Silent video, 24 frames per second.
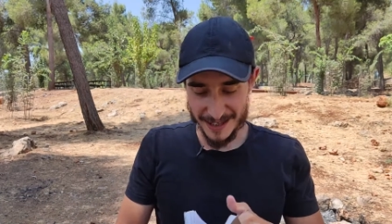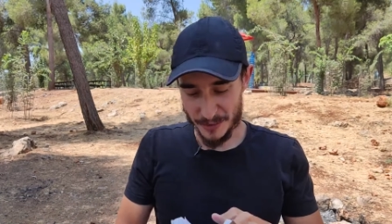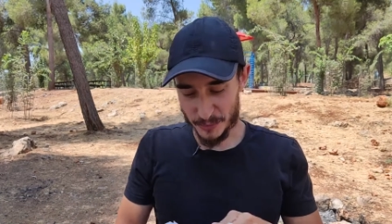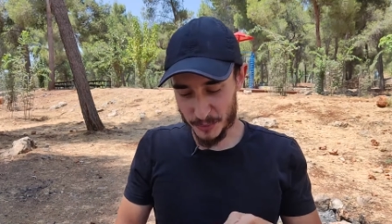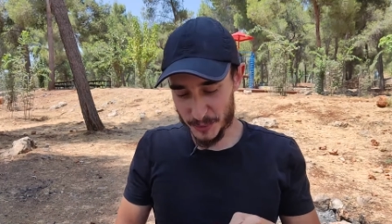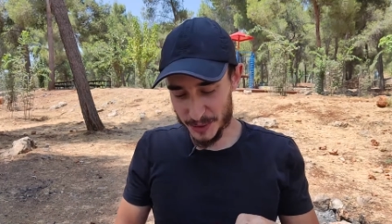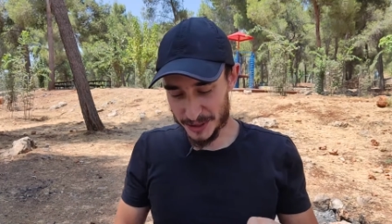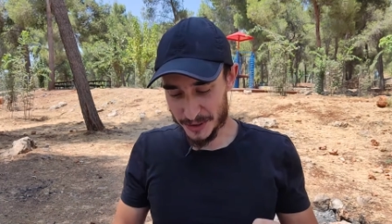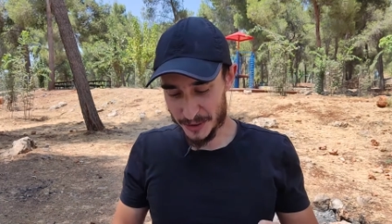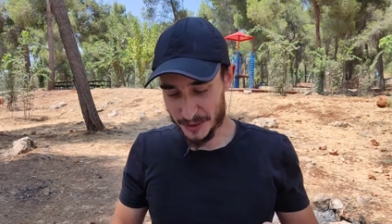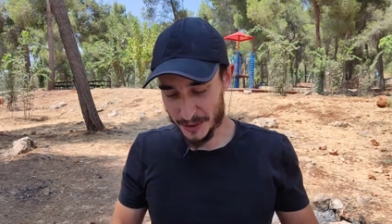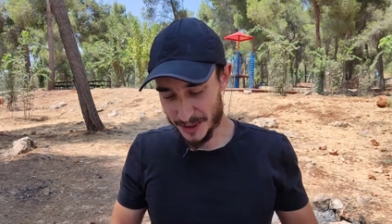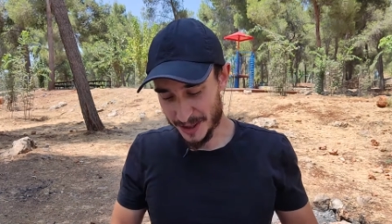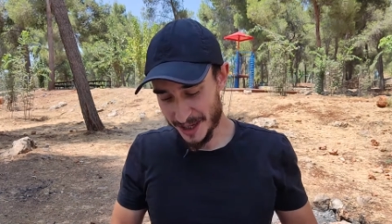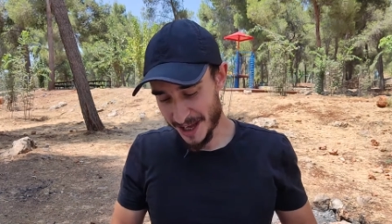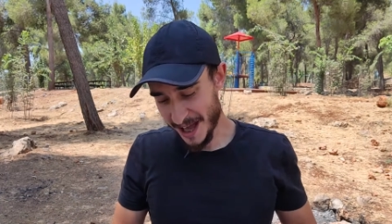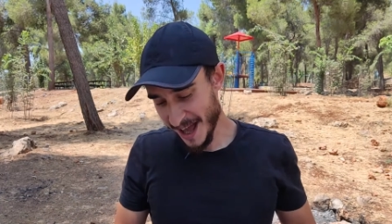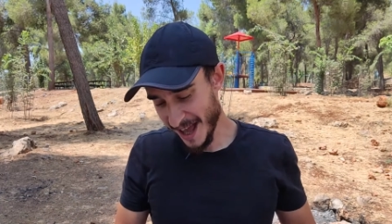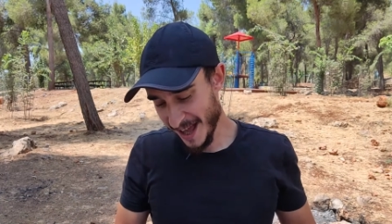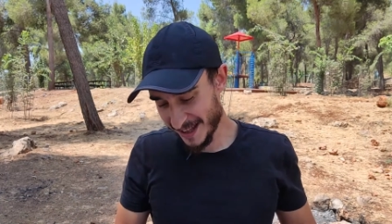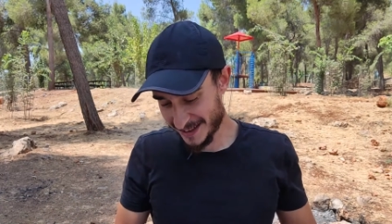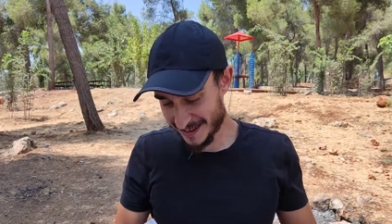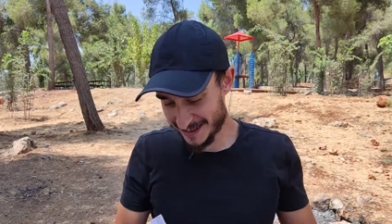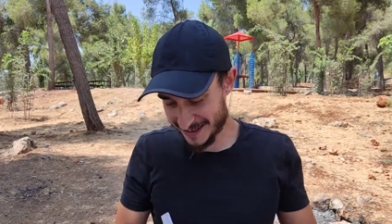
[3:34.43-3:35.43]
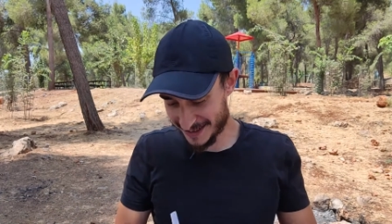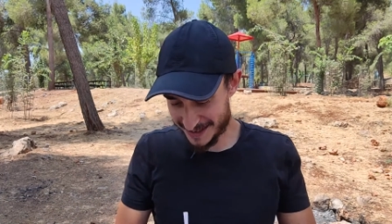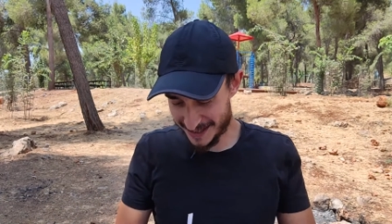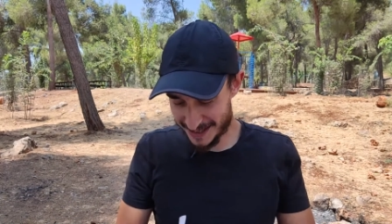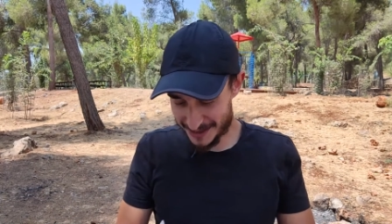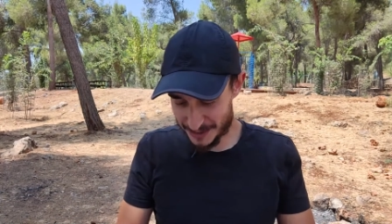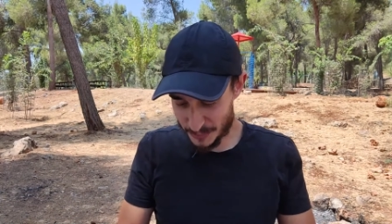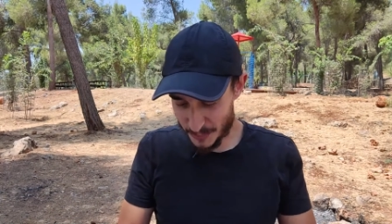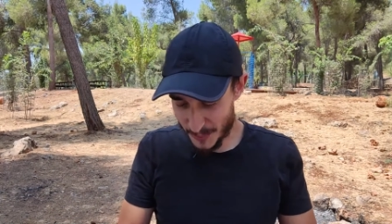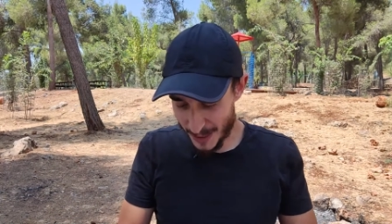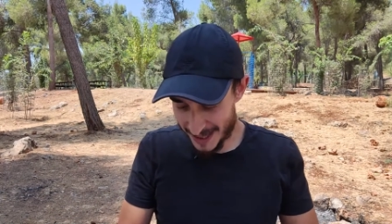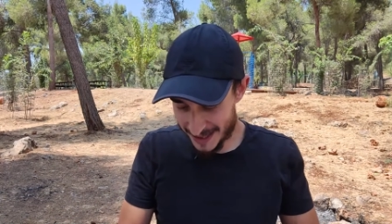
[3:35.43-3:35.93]
video, and
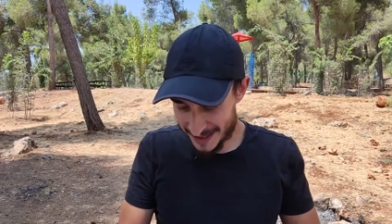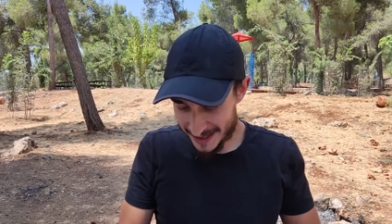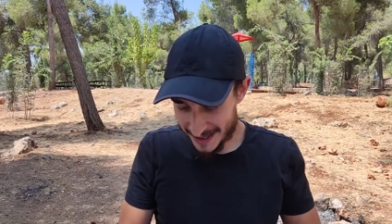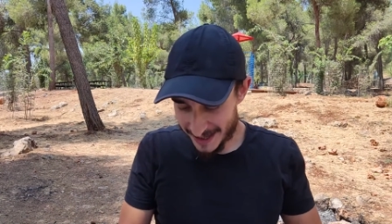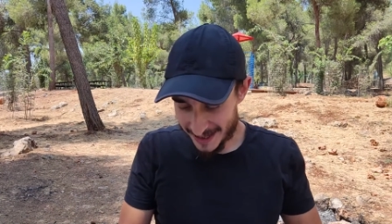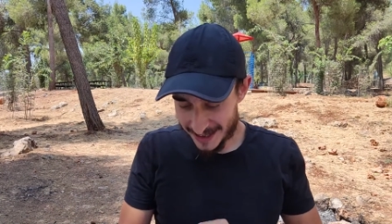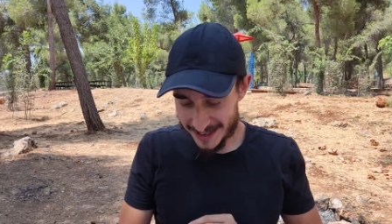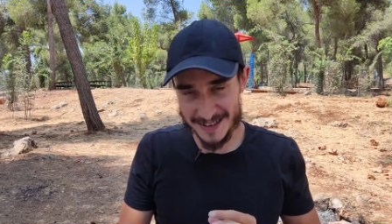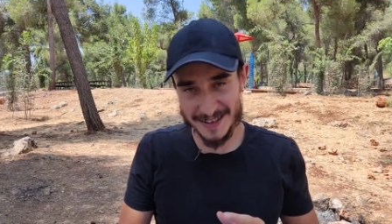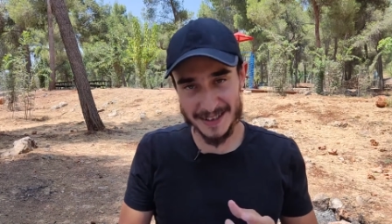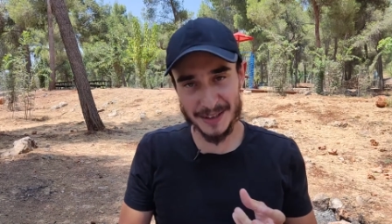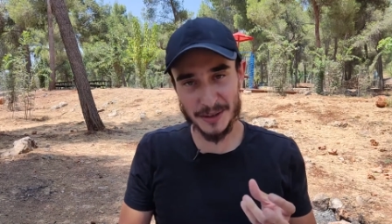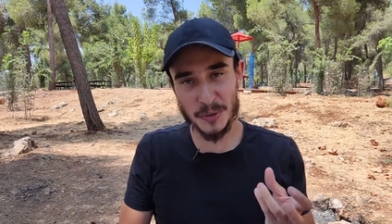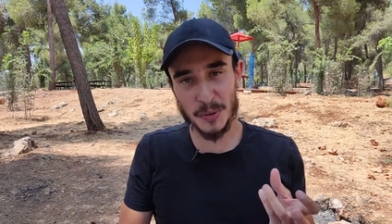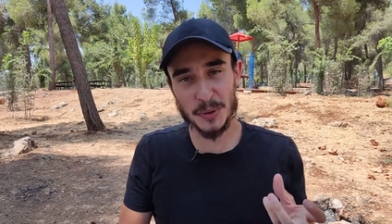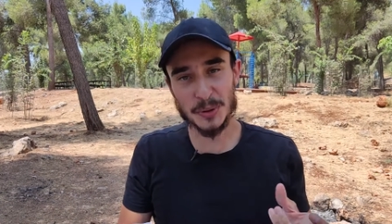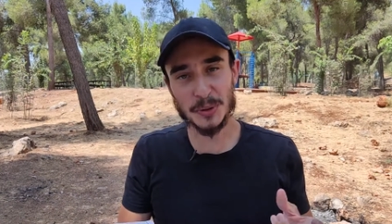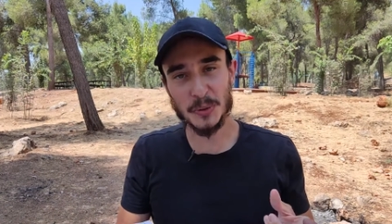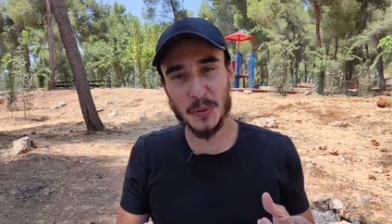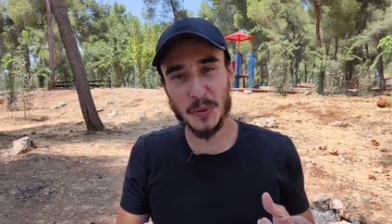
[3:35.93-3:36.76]
that's why it's a good